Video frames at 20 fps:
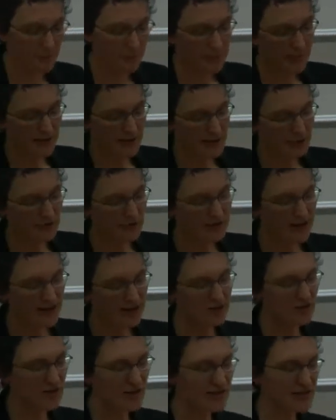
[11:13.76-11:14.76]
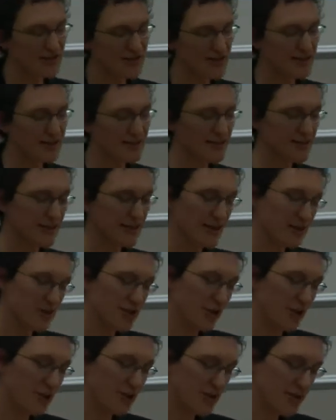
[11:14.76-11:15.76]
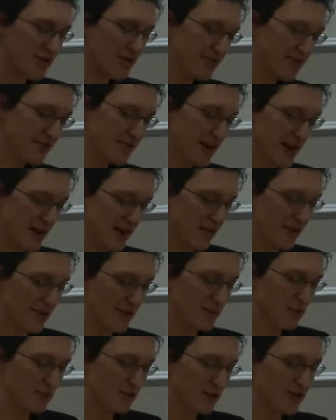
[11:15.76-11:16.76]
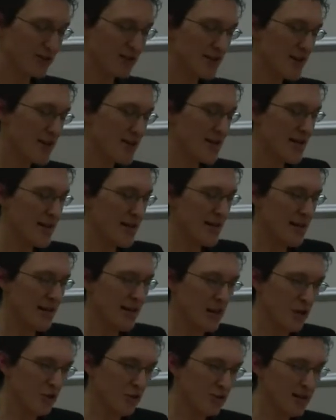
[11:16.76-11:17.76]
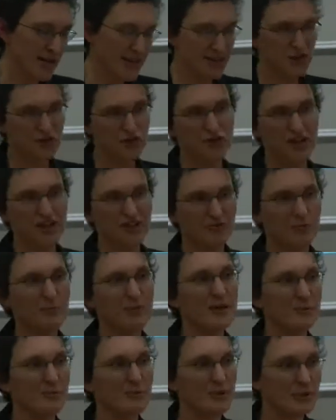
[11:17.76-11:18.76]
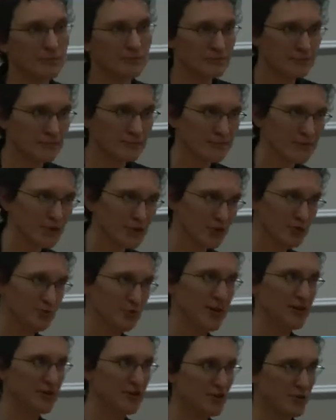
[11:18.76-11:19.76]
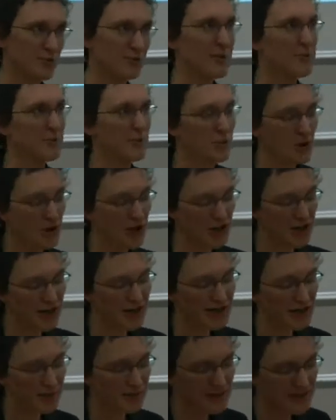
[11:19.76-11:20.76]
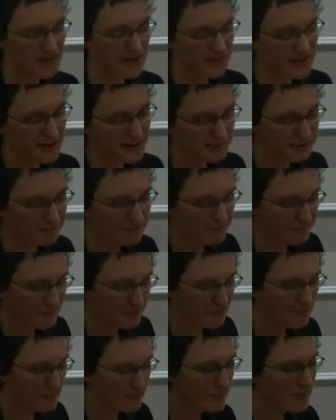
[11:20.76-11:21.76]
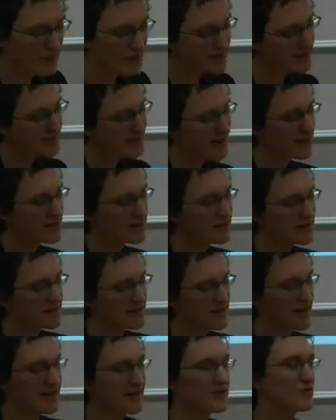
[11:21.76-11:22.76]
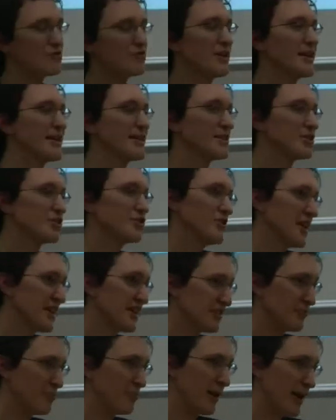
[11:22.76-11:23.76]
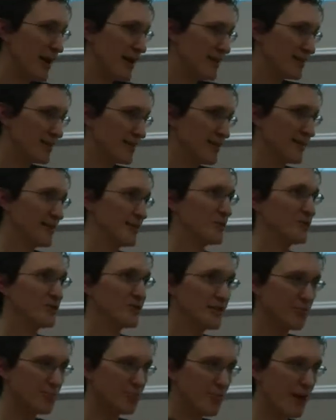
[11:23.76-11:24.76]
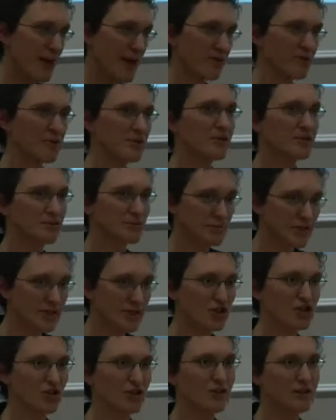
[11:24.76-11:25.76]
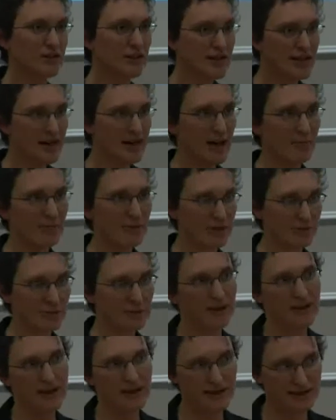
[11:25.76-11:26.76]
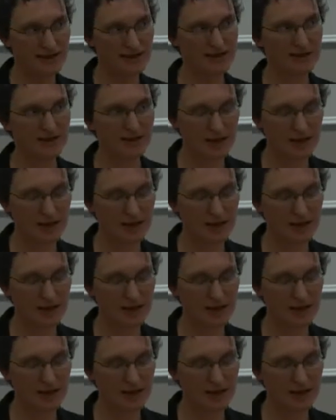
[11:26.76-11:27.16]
So we've categorised these into three different areas. One is related to creative people, so about people working in the business. The second set relate to creative place, so it's about the region, about place,